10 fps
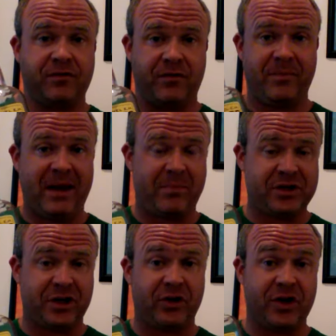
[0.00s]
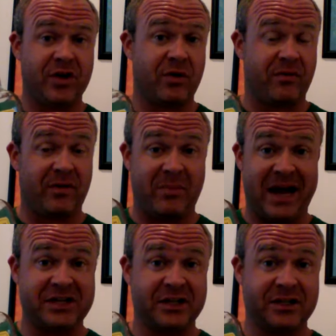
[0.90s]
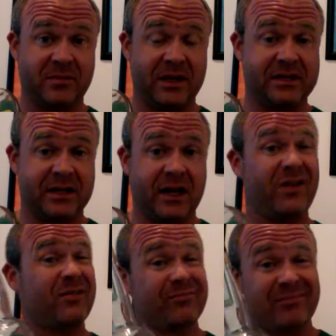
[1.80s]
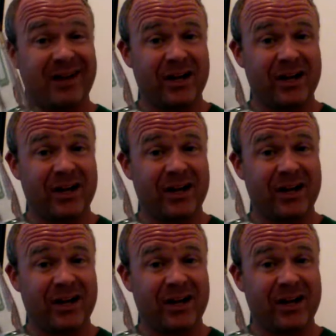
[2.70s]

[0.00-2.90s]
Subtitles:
from that particular year or if they're batching some of that together.